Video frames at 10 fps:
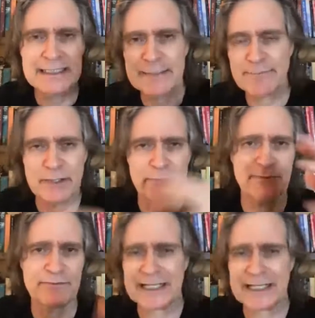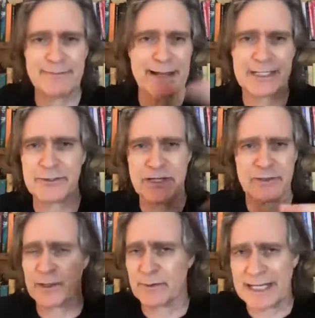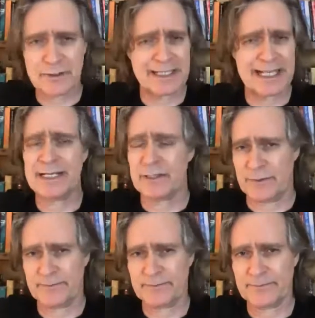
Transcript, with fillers: deeply and reflecting back to each other. No, we're not doing that either.